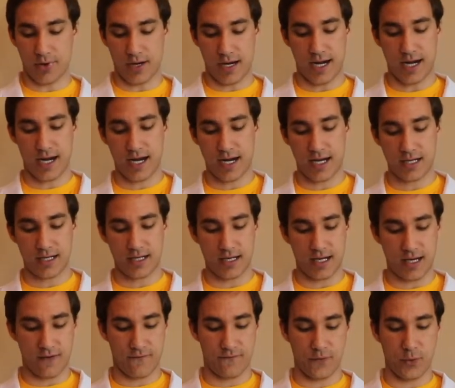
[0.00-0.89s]
And
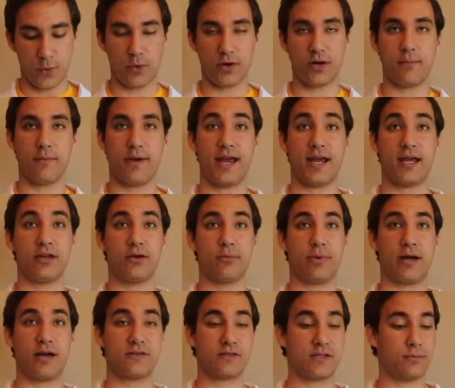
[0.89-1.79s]
if you want to make your
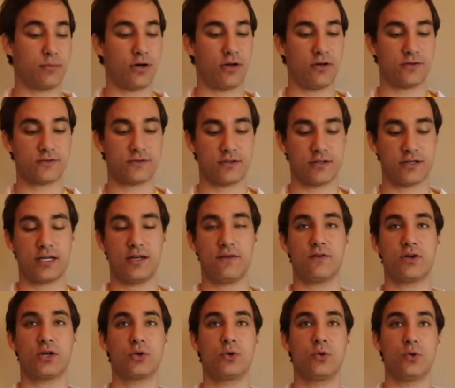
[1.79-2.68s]
bouncy balls look
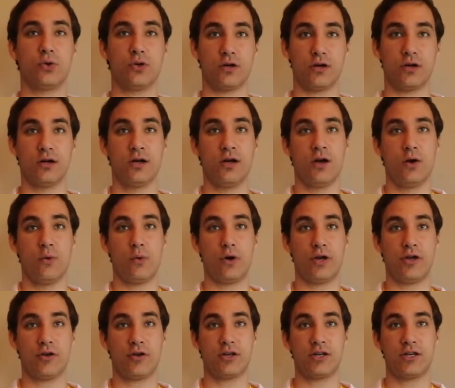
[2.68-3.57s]
even cooler, what
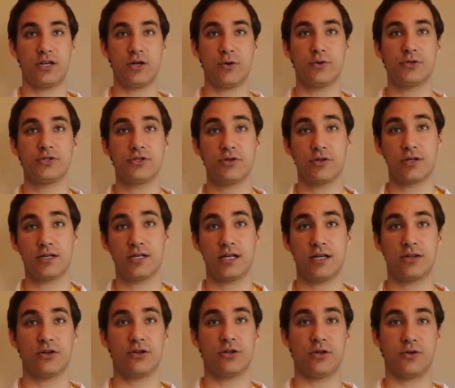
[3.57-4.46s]
you can do is you can
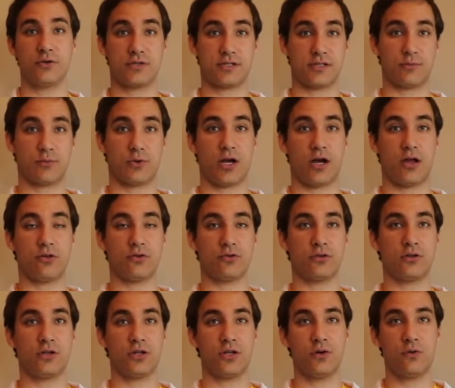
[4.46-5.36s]
either use some colored
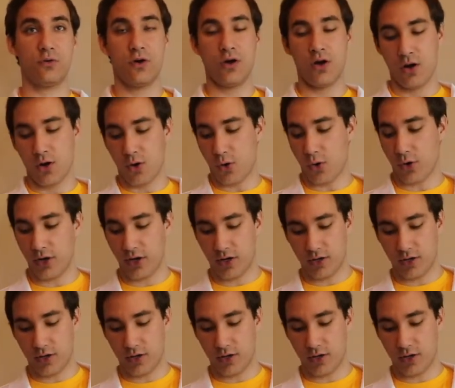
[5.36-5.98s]
glue or you